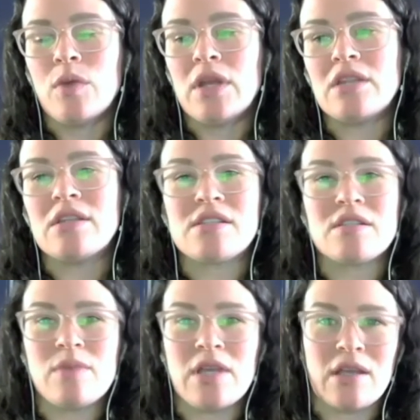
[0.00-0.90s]
this to
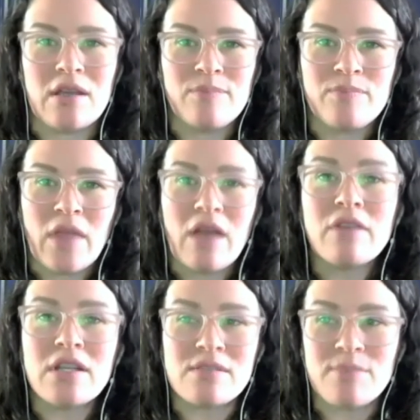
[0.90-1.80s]
be
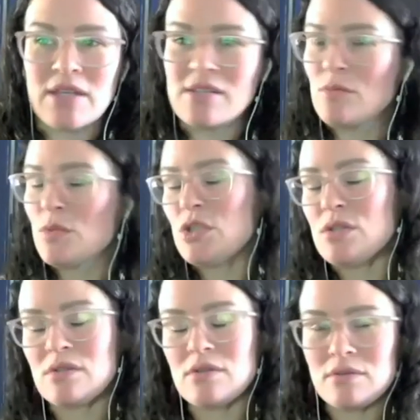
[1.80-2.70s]
evidence-based, which
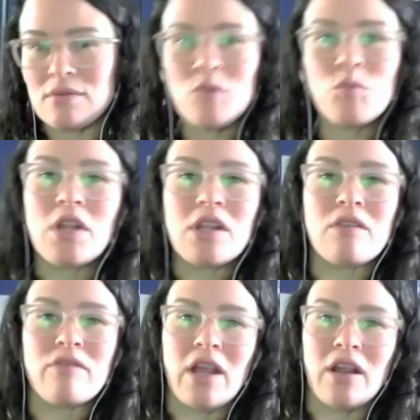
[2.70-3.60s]
is completely
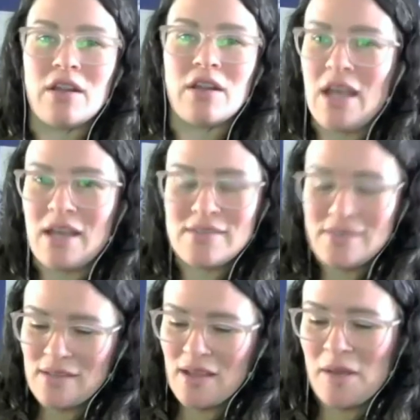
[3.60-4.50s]
fair.
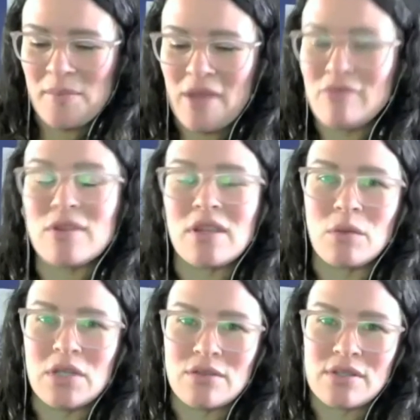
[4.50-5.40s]
Yes, everything
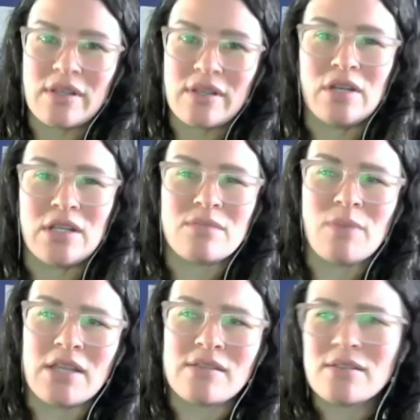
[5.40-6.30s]
we do is
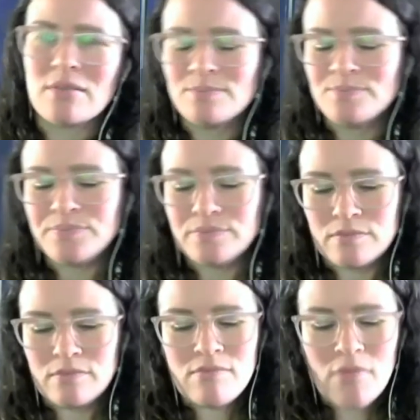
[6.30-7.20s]
evidence-based.
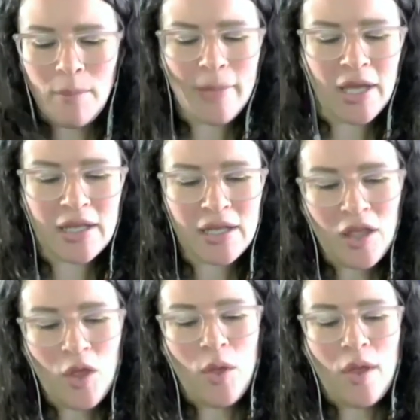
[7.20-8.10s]
But
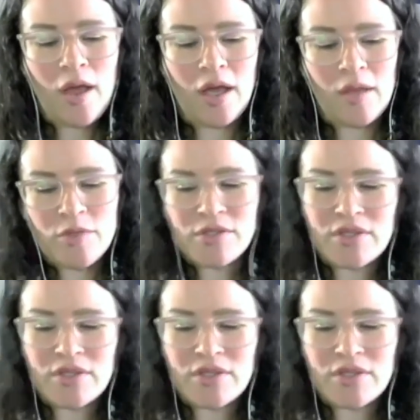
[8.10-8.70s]
music